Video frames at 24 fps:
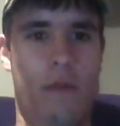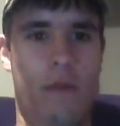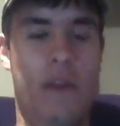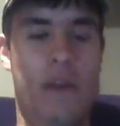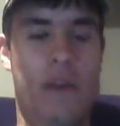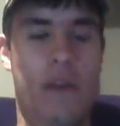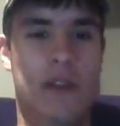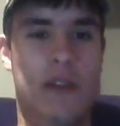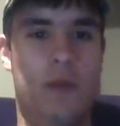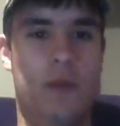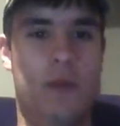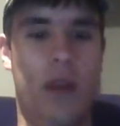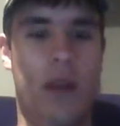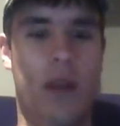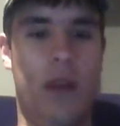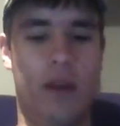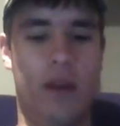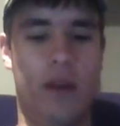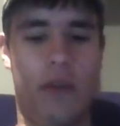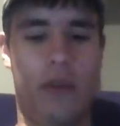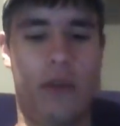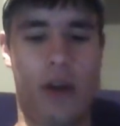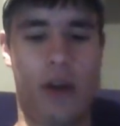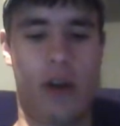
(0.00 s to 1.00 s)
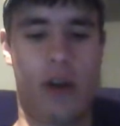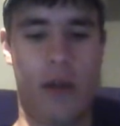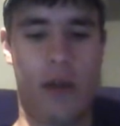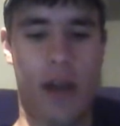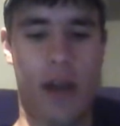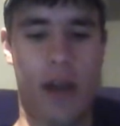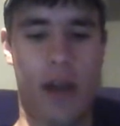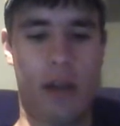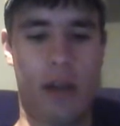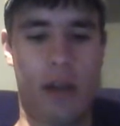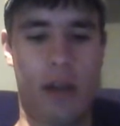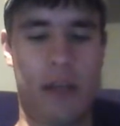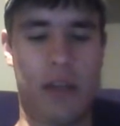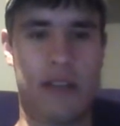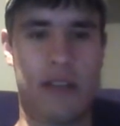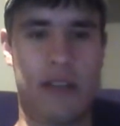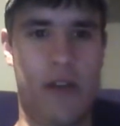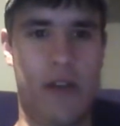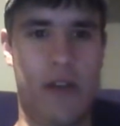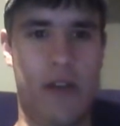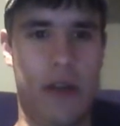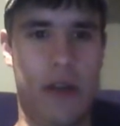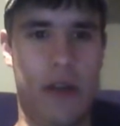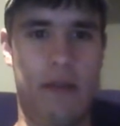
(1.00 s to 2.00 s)
it's weird with Copenhagen because I've
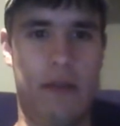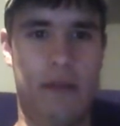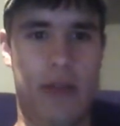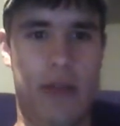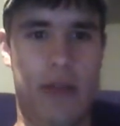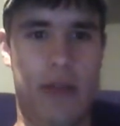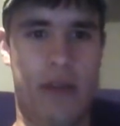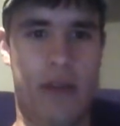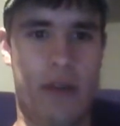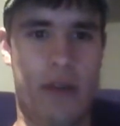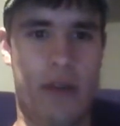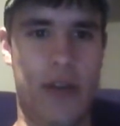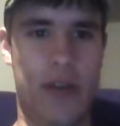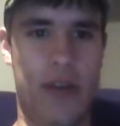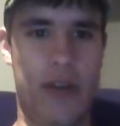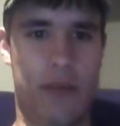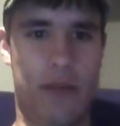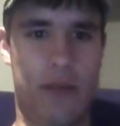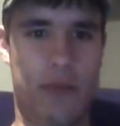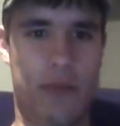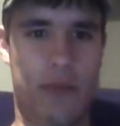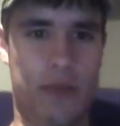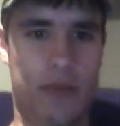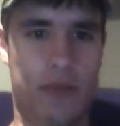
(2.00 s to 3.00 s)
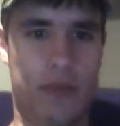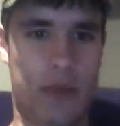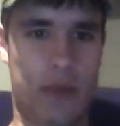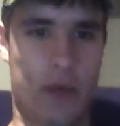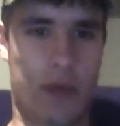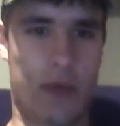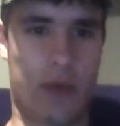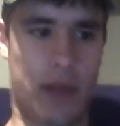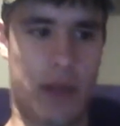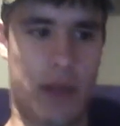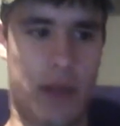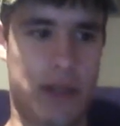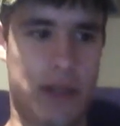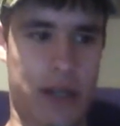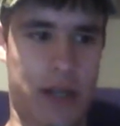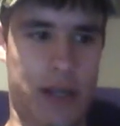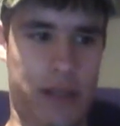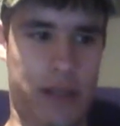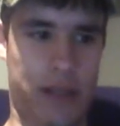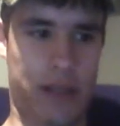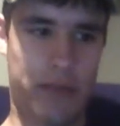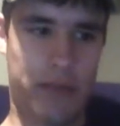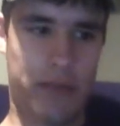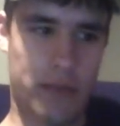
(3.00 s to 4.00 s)
only ever dipped Grizzly
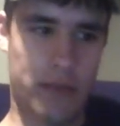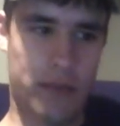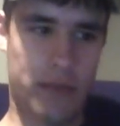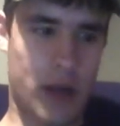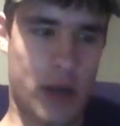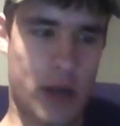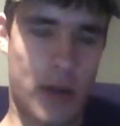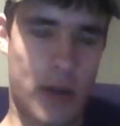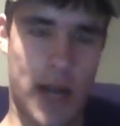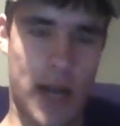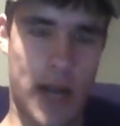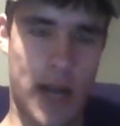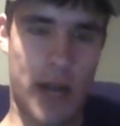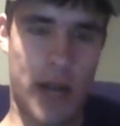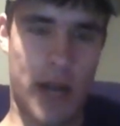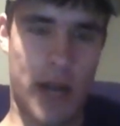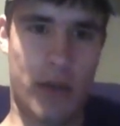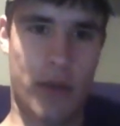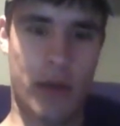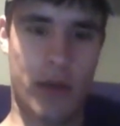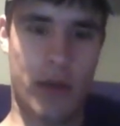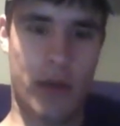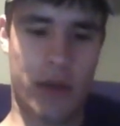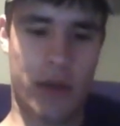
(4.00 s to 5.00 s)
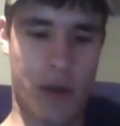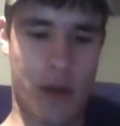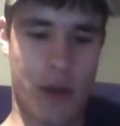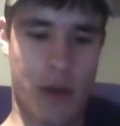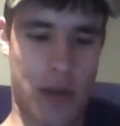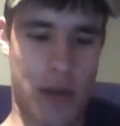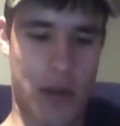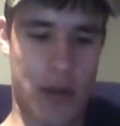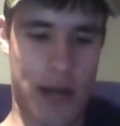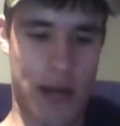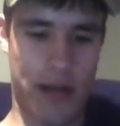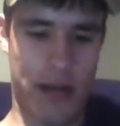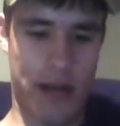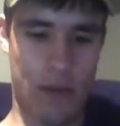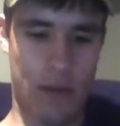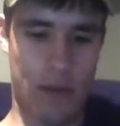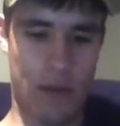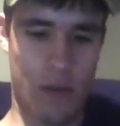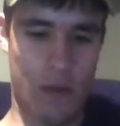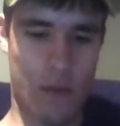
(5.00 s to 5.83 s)
in Copenhagen, but with Copenhagen,